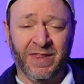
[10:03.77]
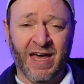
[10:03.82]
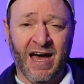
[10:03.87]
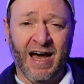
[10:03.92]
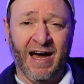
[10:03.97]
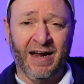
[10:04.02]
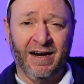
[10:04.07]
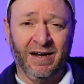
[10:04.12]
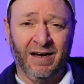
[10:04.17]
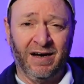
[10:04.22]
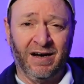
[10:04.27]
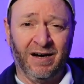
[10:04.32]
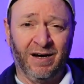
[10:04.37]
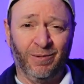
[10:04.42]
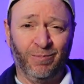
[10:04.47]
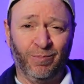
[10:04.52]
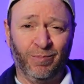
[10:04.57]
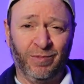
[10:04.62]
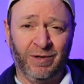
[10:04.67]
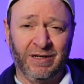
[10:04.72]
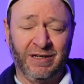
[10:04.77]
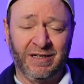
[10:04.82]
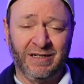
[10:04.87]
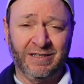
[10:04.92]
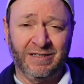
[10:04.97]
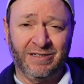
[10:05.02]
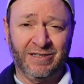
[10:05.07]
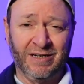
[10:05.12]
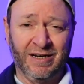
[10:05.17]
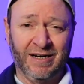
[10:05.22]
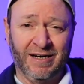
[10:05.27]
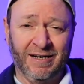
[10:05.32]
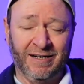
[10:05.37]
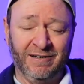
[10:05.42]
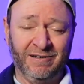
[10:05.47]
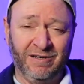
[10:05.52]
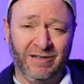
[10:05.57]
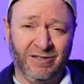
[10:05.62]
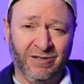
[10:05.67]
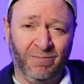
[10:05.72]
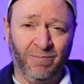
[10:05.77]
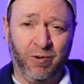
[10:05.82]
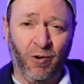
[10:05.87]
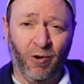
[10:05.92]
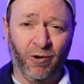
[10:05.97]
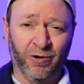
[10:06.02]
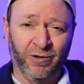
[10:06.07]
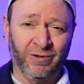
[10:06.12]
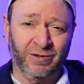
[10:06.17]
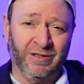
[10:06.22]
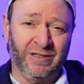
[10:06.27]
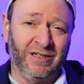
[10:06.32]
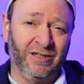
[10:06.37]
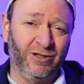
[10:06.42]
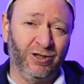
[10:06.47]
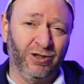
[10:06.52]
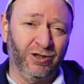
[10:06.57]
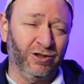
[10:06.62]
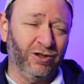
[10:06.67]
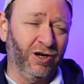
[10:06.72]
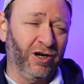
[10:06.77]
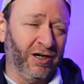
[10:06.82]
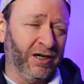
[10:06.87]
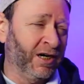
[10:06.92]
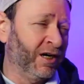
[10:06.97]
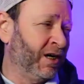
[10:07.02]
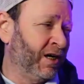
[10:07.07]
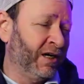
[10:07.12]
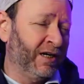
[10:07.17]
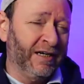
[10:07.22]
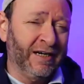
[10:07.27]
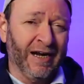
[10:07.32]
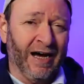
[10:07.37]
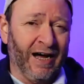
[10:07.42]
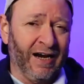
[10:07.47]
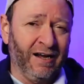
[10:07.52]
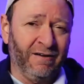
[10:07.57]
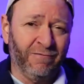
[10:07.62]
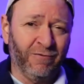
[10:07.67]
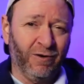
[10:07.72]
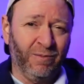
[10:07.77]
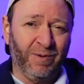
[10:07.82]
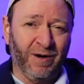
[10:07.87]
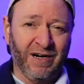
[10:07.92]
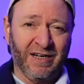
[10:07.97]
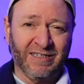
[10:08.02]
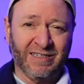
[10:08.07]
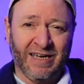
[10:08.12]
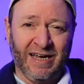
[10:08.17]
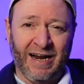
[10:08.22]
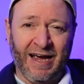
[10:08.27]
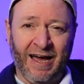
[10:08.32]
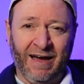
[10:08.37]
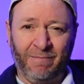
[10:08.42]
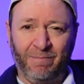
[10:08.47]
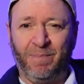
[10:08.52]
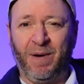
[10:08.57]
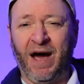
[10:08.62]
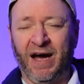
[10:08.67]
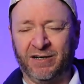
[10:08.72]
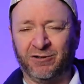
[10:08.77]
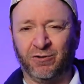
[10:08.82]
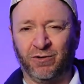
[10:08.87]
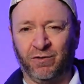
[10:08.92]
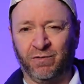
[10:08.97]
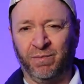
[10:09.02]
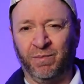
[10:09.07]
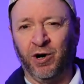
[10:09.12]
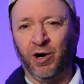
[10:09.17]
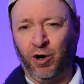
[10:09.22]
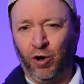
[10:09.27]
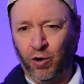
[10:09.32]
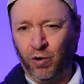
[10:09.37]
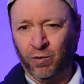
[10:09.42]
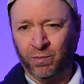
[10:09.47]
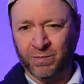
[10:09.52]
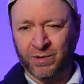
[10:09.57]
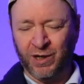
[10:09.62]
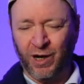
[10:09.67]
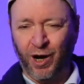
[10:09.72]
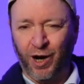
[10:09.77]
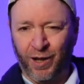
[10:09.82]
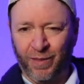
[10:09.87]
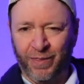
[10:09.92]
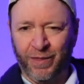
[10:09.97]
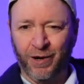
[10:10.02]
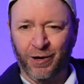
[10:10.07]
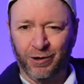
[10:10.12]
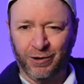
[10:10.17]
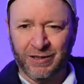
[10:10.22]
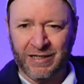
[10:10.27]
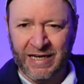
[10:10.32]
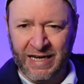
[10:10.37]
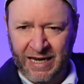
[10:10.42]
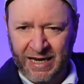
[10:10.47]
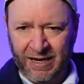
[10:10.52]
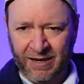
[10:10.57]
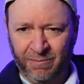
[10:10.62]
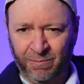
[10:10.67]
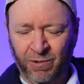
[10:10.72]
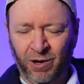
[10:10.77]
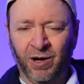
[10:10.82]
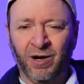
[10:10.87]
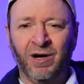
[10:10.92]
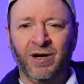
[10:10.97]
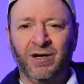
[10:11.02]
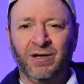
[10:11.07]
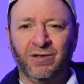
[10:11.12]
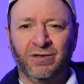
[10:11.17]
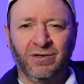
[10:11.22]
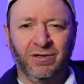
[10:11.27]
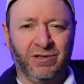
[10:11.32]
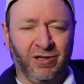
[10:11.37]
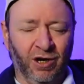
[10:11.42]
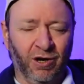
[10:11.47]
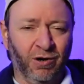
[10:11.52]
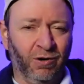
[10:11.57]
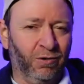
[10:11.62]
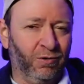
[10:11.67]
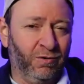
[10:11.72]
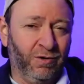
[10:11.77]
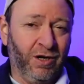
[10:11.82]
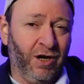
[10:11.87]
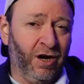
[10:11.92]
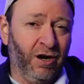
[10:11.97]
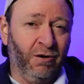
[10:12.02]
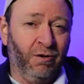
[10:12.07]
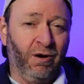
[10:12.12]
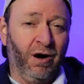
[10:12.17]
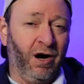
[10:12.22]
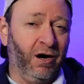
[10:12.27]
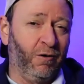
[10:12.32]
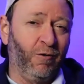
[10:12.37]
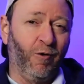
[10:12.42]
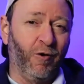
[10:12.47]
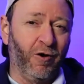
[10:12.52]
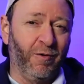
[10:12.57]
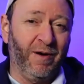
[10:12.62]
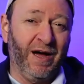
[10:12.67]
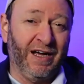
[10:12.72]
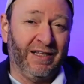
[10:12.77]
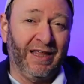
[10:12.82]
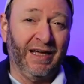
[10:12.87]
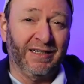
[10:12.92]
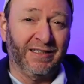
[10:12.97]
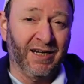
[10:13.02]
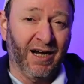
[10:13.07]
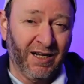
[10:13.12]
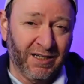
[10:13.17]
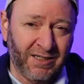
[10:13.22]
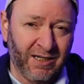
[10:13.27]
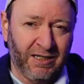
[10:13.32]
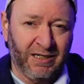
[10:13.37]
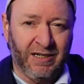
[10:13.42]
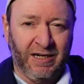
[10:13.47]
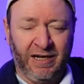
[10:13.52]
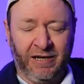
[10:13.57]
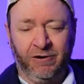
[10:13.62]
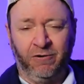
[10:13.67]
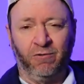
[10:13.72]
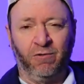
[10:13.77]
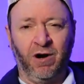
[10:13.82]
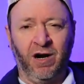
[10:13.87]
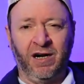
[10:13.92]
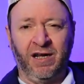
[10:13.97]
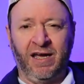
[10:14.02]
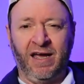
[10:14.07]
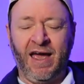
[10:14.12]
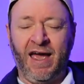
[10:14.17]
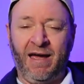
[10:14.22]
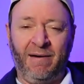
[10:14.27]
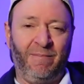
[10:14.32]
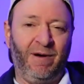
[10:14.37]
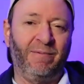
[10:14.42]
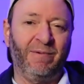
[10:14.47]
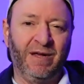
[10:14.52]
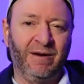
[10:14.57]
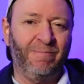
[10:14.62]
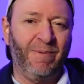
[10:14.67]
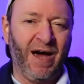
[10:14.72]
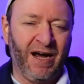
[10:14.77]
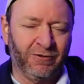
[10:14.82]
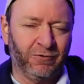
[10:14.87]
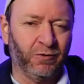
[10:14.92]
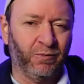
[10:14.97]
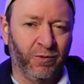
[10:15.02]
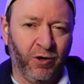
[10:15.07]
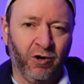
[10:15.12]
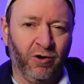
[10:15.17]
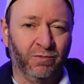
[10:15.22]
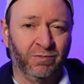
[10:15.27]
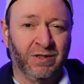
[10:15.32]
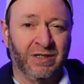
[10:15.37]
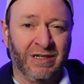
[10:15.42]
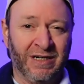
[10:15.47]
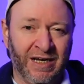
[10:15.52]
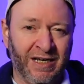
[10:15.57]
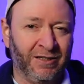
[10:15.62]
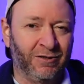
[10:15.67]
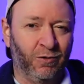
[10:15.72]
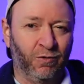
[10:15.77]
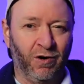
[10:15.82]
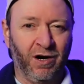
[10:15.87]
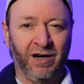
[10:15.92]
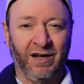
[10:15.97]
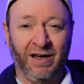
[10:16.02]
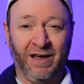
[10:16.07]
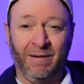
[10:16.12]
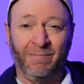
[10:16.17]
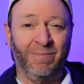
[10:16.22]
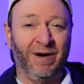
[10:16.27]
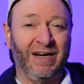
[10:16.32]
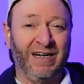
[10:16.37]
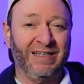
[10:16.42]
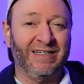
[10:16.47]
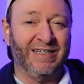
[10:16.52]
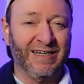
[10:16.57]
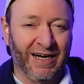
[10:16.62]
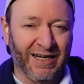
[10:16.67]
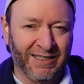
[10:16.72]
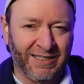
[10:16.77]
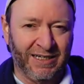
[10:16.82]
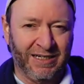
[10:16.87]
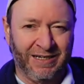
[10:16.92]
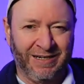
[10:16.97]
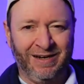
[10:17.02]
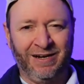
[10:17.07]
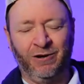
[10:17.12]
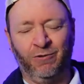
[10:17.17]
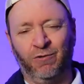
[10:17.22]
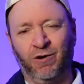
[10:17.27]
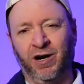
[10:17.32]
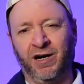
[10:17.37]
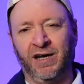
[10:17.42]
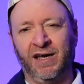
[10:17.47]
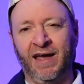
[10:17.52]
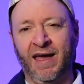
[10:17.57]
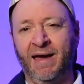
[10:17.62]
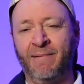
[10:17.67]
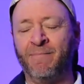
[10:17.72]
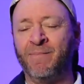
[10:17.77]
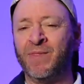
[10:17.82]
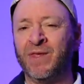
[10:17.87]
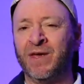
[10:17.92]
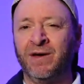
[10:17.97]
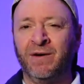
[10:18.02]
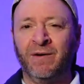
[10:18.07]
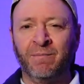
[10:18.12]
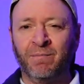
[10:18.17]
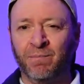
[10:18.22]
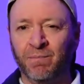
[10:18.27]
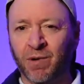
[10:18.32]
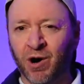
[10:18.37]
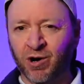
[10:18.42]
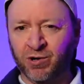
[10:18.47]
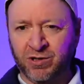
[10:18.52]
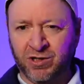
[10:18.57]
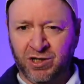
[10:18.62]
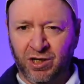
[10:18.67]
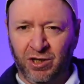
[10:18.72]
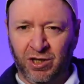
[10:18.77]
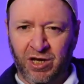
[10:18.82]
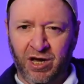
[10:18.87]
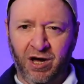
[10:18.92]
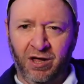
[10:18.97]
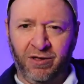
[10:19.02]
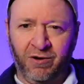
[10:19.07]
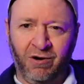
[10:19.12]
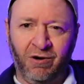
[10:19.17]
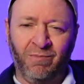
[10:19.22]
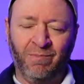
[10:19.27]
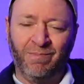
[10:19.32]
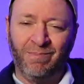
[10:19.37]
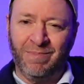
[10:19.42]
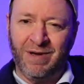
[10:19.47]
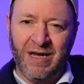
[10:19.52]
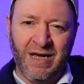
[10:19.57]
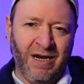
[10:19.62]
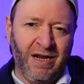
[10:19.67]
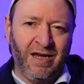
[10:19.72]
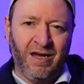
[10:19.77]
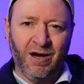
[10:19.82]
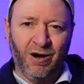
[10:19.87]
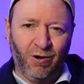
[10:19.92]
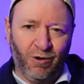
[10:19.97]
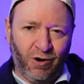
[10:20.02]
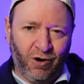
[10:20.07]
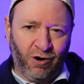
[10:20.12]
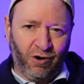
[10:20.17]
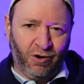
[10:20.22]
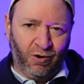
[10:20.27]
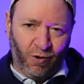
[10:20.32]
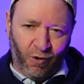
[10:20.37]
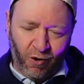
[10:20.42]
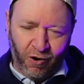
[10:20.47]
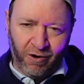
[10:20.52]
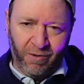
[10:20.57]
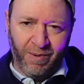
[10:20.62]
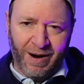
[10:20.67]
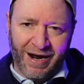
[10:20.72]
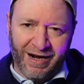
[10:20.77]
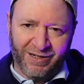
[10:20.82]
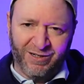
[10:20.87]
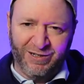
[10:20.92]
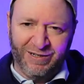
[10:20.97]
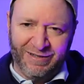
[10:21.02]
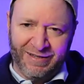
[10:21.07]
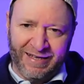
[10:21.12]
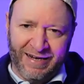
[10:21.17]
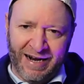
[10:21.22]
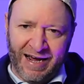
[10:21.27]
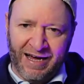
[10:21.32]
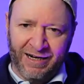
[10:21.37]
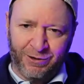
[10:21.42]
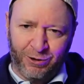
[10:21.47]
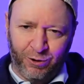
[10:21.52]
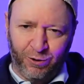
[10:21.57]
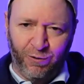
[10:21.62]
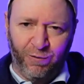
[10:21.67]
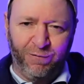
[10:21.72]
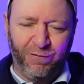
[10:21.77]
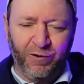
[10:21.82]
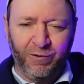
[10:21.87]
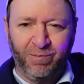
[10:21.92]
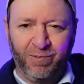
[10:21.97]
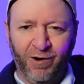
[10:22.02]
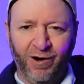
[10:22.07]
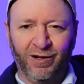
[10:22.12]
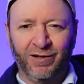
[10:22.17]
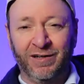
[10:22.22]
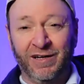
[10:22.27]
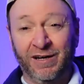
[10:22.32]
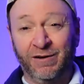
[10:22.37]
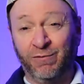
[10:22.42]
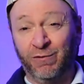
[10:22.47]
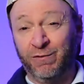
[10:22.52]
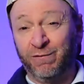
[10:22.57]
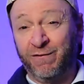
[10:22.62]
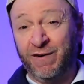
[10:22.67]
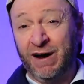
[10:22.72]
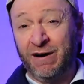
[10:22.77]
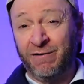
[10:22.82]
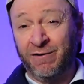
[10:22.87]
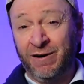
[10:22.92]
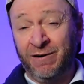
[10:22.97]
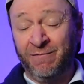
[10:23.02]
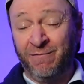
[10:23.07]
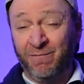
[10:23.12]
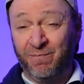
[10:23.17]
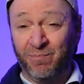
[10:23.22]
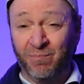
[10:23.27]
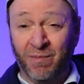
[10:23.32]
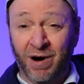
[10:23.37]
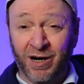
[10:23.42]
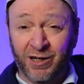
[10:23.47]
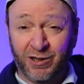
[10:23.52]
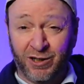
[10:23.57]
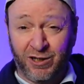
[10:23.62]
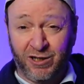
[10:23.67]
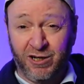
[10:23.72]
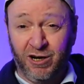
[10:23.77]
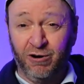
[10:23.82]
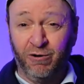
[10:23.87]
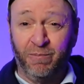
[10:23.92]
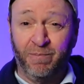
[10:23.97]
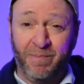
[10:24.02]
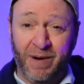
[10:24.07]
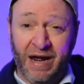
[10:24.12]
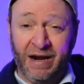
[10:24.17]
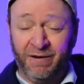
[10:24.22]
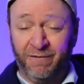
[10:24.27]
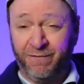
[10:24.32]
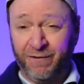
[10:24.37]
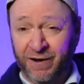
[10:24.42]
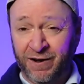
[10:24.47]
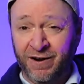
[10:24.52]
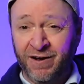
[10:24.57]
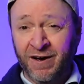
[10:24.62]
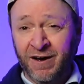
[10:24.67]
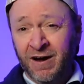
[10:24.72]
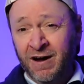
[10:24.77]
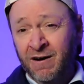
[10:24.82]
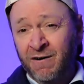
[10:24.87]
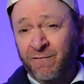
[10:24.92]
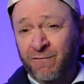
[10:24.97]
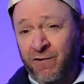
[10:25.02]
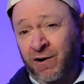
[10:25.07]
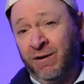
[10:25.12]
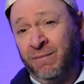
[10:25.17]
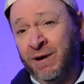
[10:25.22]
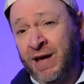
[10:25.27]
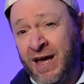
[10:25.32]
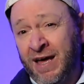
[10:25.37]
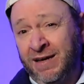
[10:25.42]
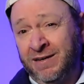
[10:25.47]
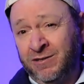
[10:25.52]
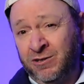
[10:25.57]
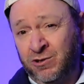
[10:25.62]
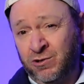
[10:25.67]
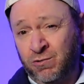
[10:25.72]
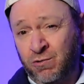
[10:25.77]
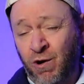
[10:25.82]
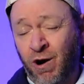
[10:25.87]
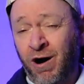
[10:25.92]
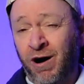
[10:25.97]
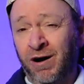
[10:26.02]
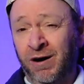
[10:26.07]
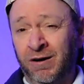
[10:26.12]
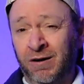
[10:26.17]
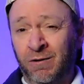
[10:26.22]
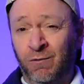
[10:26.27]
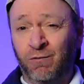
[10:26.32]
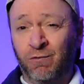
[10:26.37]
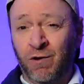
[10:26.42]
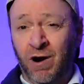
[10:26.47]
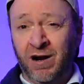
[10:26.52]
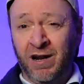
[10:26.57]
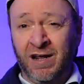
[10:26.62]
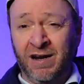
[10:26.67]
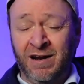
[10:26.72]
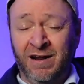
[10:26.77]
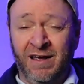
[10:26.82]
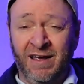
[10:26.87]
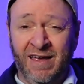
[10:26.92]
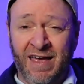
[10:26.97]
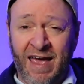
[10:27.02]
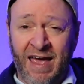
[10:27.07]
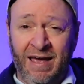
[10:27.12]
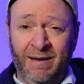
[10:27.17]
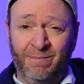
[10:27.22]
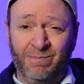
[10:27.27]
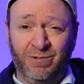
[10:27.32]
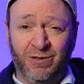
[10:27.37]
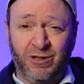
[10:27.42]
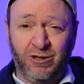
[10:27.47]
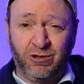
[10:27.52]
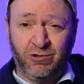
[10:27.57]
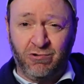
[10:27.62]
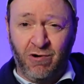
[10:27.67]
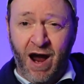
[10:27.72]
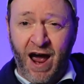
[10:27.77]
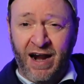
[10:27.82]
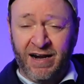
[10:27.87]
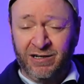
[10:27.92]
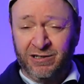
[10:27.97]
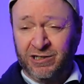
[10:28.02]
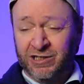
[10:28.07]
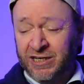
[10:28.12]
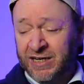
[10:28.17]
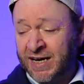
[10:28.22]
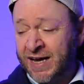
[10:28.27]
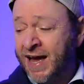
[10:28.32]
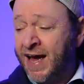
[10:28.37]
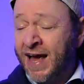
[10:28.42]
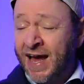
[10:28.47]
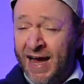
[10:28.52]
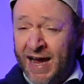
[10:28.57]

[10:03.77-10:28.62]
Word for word: that um, is uh, is important look not everybody's going to have Patrick Mahomes on their team so you know a quarterback that doesn't need a running game i mean Patrick Mahomes needs a running game but he doesn't need a running game most of the other mediocre quarterbacks in the National Football League would very much so benefit from a strong running game strategy.